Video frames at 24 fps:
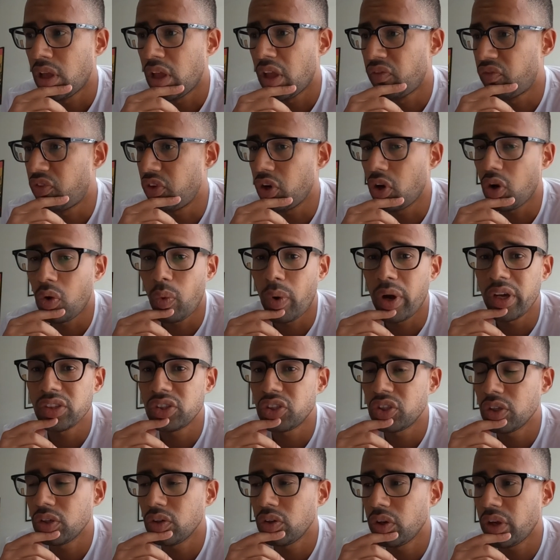If you don't want
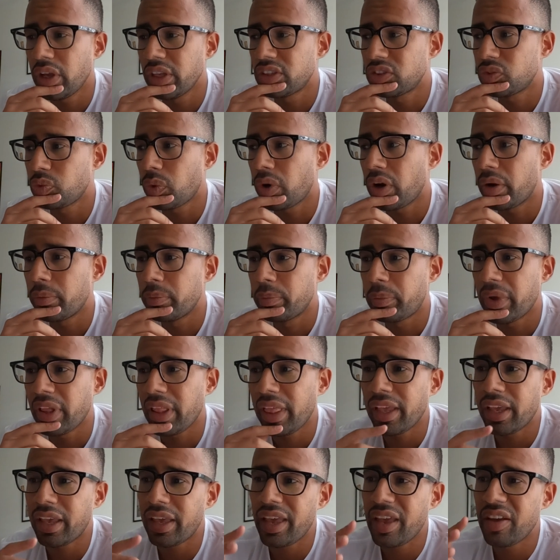to, it's one, but
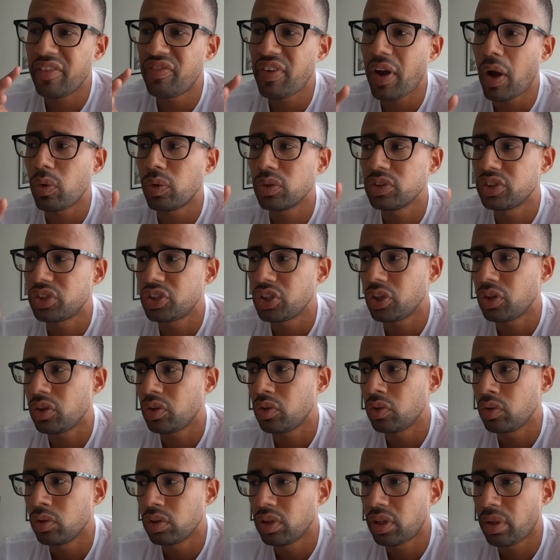like if I was
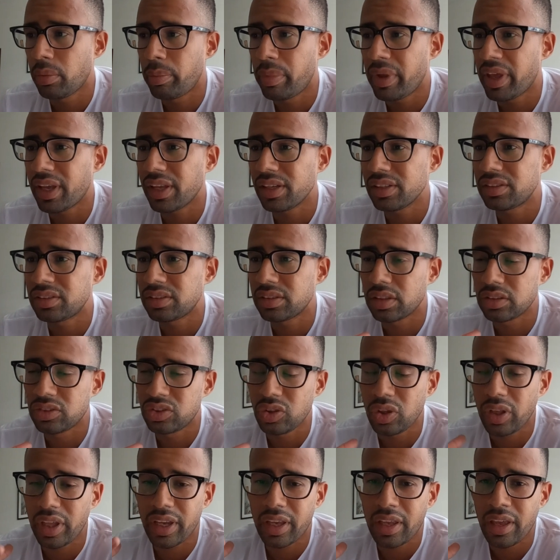you, the biggest,
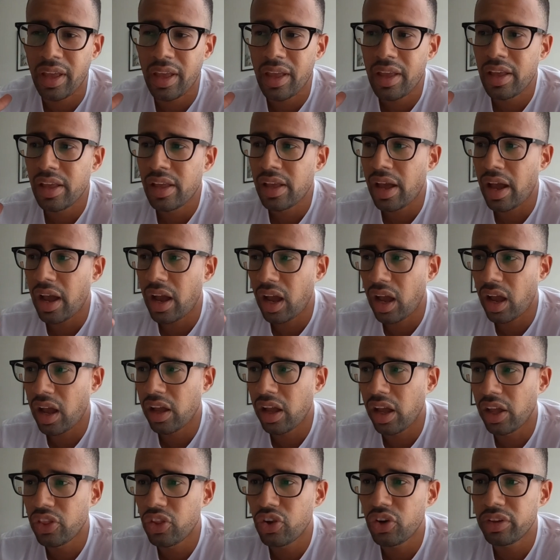so like
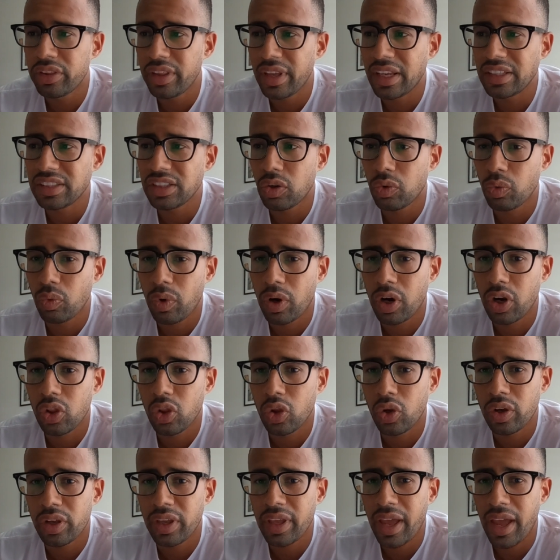other things I would want to
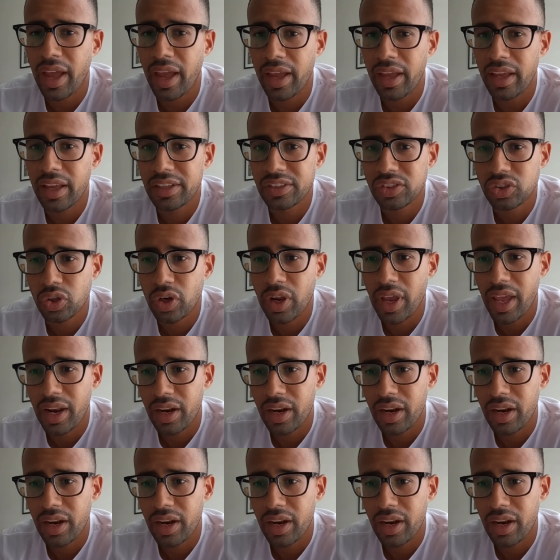look at is your